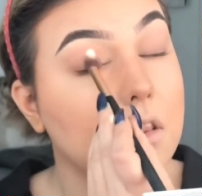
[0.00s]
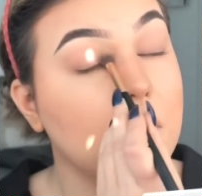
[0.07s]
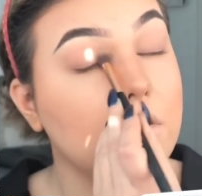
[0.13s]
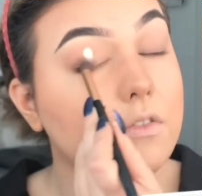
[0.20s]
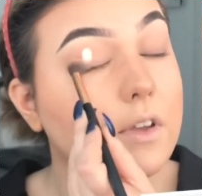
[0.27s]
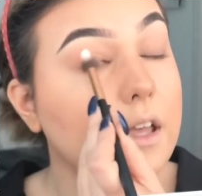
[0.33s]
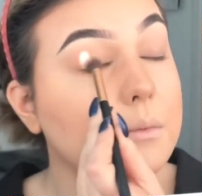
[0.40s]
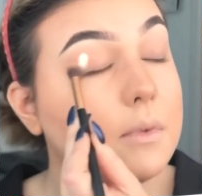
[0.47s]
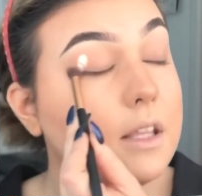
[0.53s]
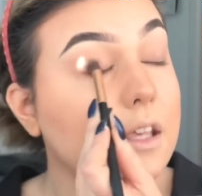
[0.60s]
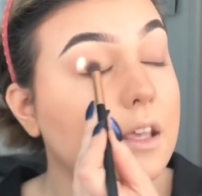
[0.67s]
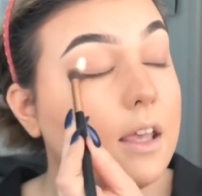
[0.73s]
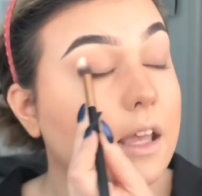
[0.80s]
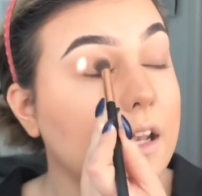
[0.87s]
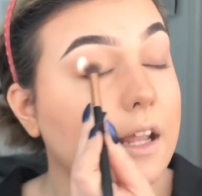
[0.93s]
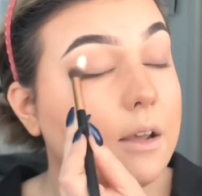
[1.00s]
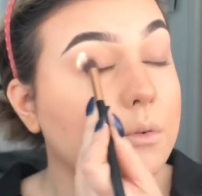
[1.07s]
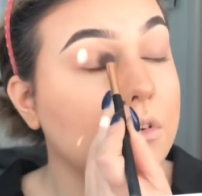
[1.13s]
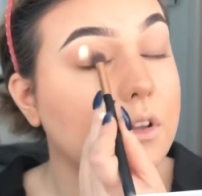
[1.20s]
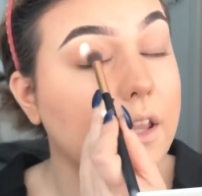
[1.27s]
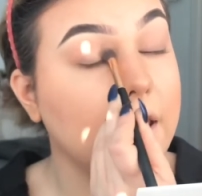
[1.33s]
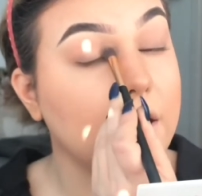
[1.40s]
the family, and I
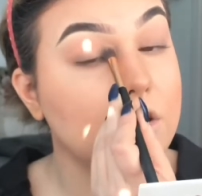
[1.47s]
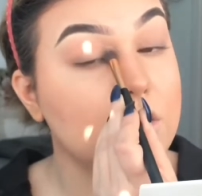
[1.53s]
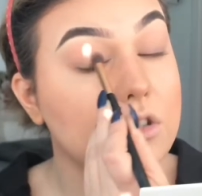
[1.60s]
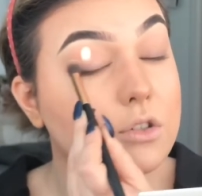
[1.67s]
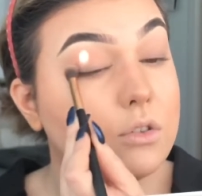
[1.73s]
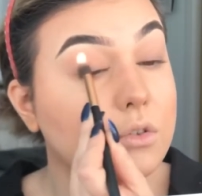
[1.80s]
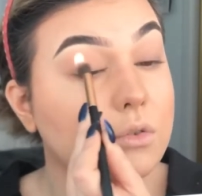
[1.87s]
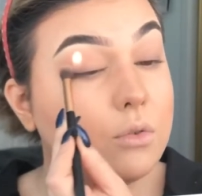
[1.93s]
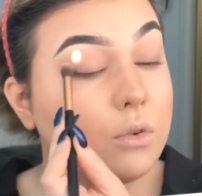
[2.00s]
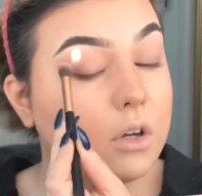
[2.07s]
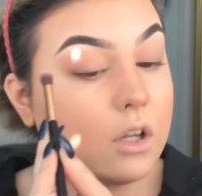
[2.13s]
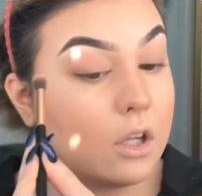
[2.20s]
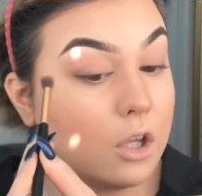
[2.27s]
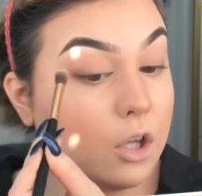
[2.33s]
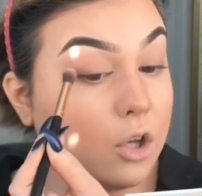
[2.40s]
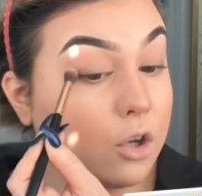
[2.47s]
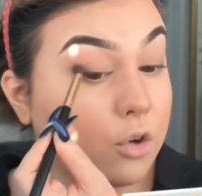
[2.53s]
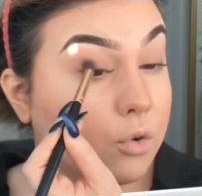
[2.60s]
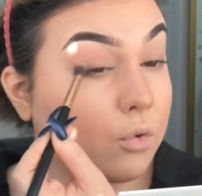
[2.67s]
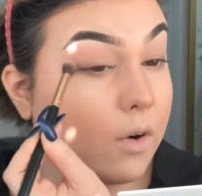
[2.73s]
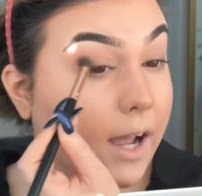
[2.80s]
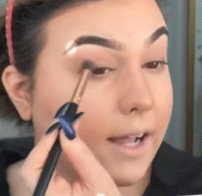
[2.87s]
would like to
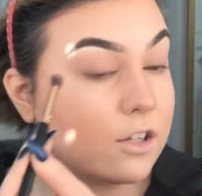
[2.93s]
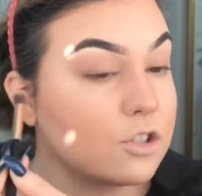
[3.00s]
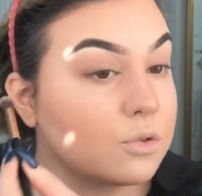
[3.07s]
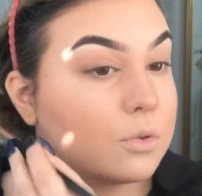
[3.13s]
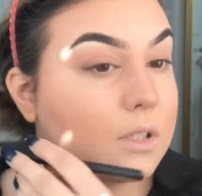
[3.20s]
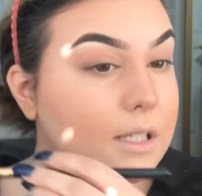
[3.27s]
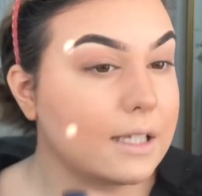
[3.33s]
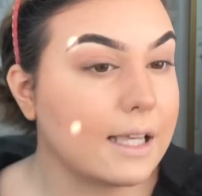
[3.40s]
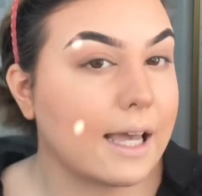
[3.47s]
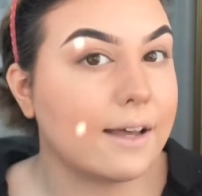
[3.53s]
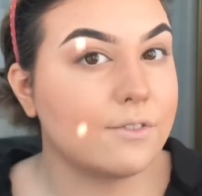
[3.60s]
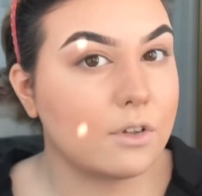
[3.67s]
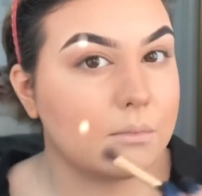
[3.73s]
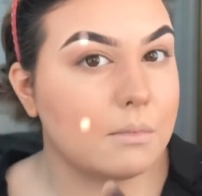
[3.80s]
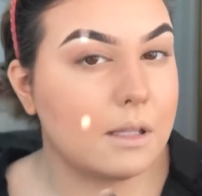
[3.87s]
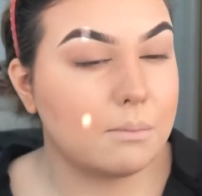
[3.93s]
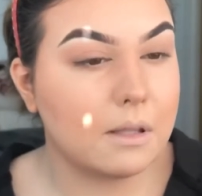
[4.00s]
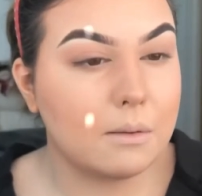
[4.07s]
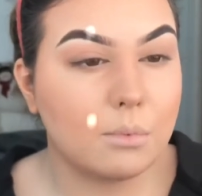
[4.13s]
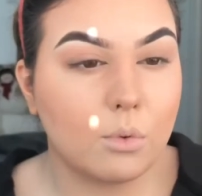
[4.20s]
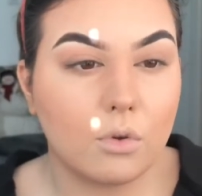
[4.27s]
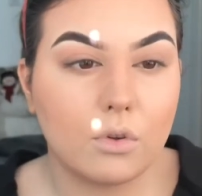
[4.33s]
gradually have him meet
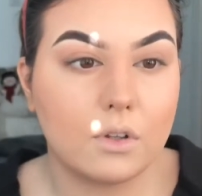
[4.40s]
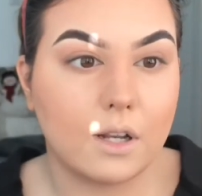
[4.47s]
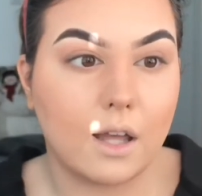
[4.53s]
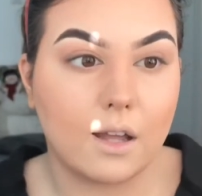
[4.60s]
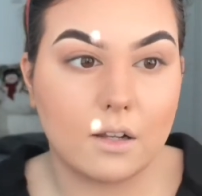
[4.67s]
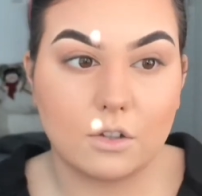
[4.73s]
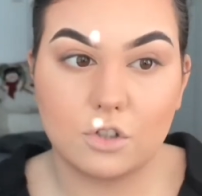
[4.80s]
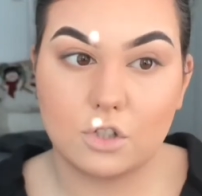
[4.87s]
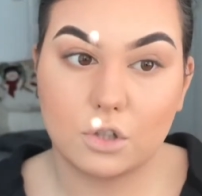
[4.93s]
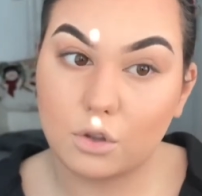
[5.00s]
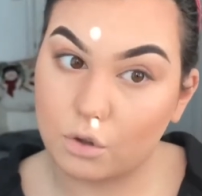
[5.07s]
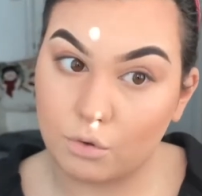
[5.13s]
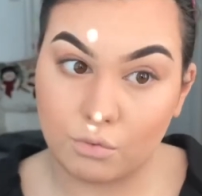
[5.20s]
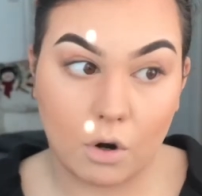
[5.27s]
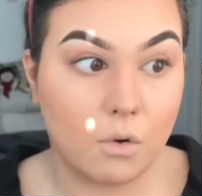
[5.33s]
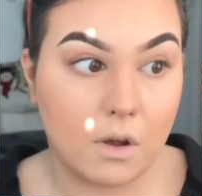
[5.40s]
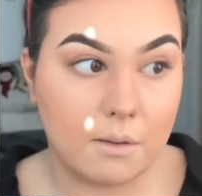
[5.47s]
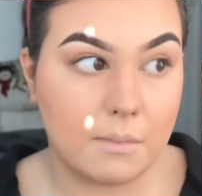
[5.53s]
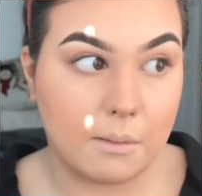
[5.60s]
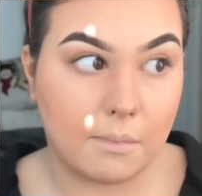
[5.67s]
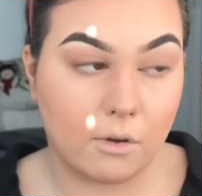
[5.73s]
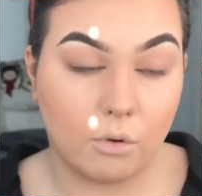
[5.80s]
people and not just throw
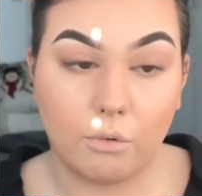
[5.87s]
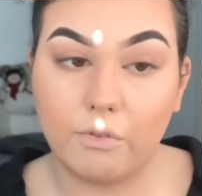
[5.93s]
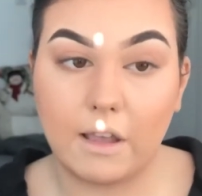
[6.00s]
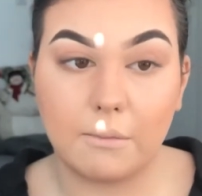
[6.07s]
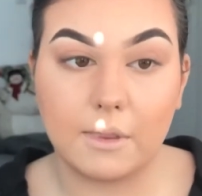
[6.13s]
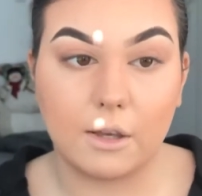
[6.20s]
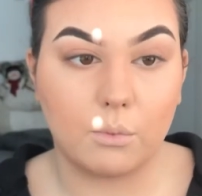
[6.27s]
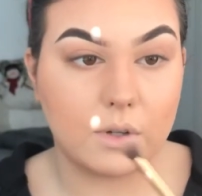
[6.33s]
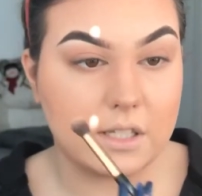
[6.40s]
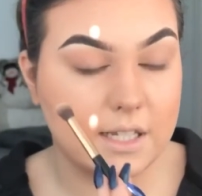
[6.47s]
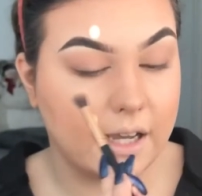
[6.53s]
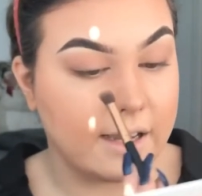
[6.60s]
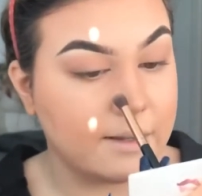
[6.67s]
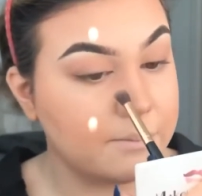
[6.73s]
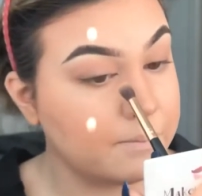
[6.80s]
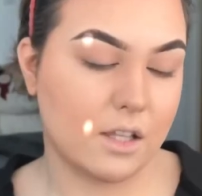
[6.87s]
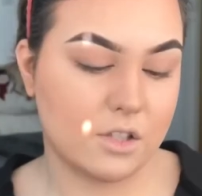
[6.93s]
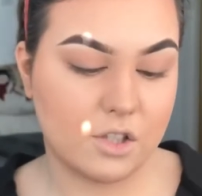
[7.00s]
him at my whole family at one time.